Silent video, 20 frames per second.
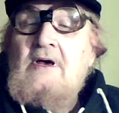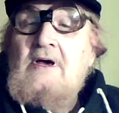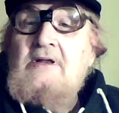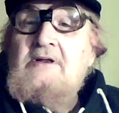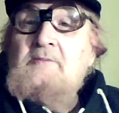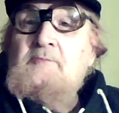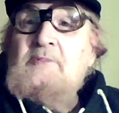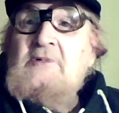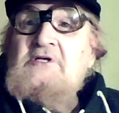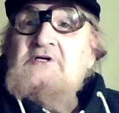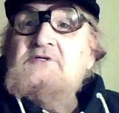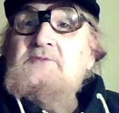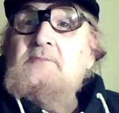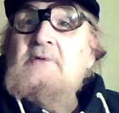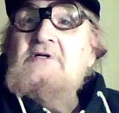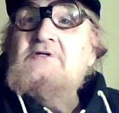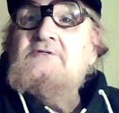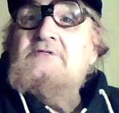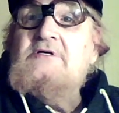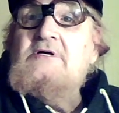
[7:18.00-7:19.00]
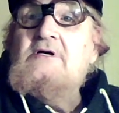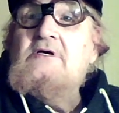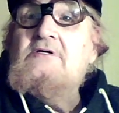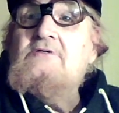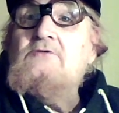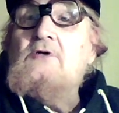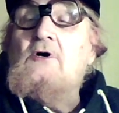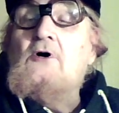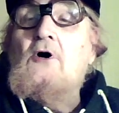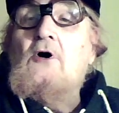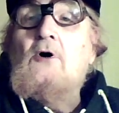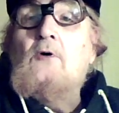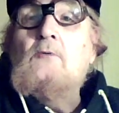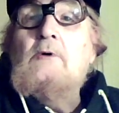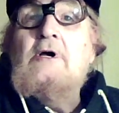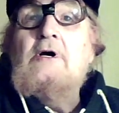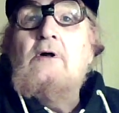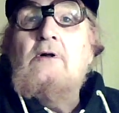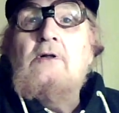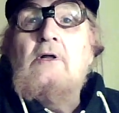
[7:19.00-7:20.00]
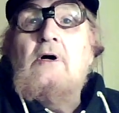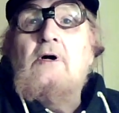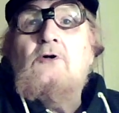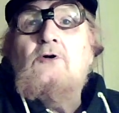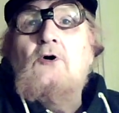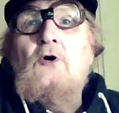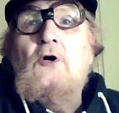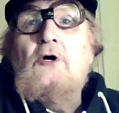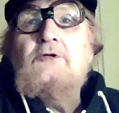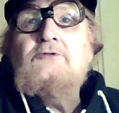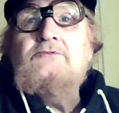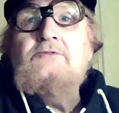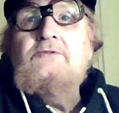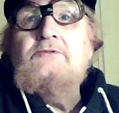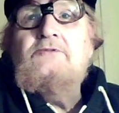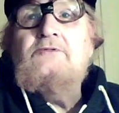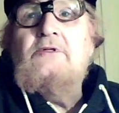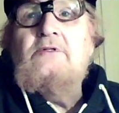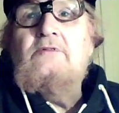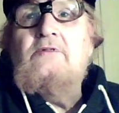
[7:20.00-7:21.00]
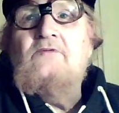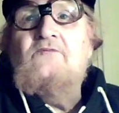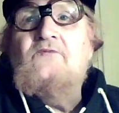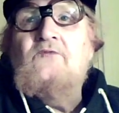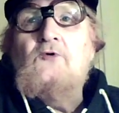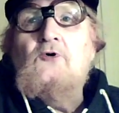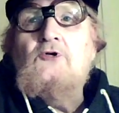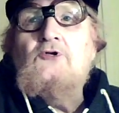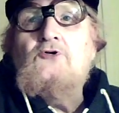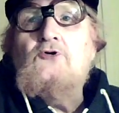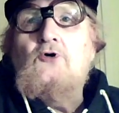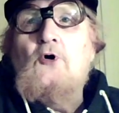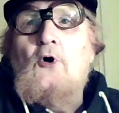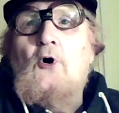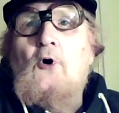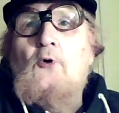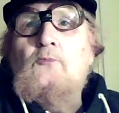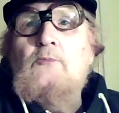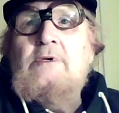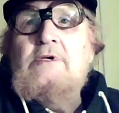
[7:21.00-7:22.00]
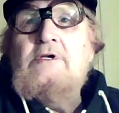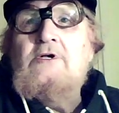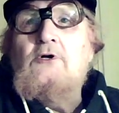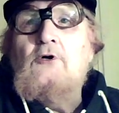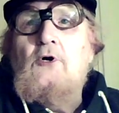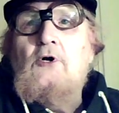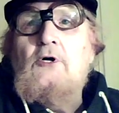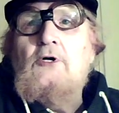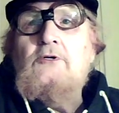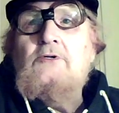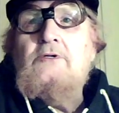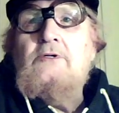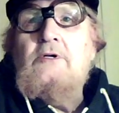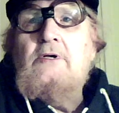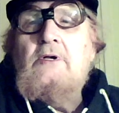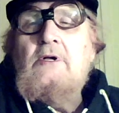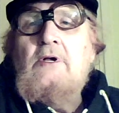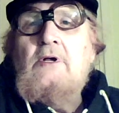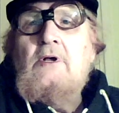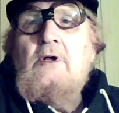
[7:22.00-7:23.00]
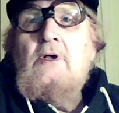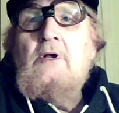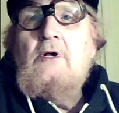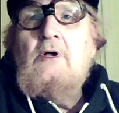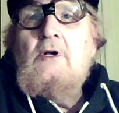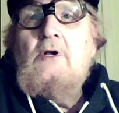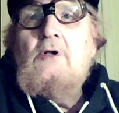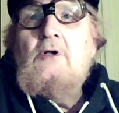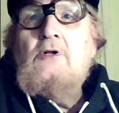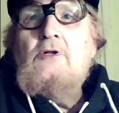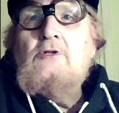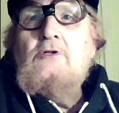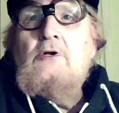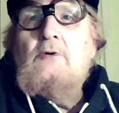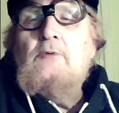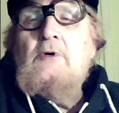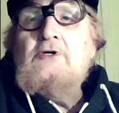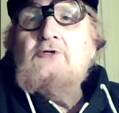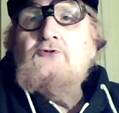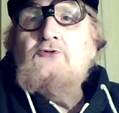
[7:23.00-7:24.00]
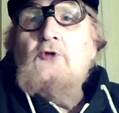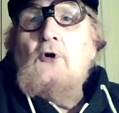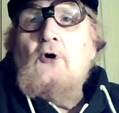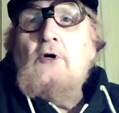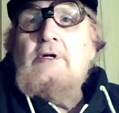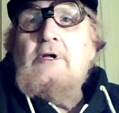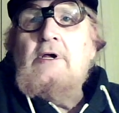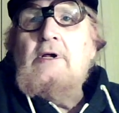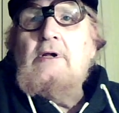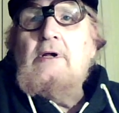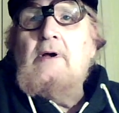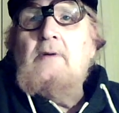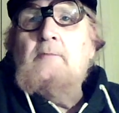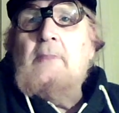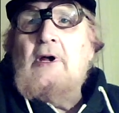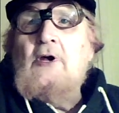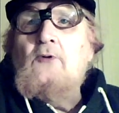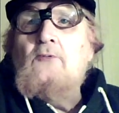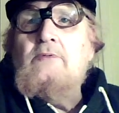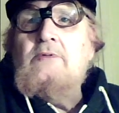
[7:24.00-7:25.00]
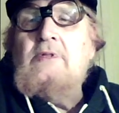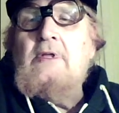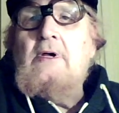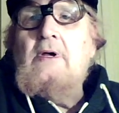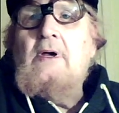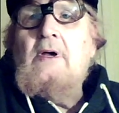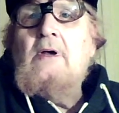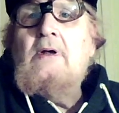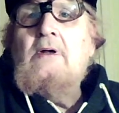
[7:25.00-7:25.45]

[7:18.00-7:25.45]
And the policeman says, oh well, according to the phone call we got, you were talking about the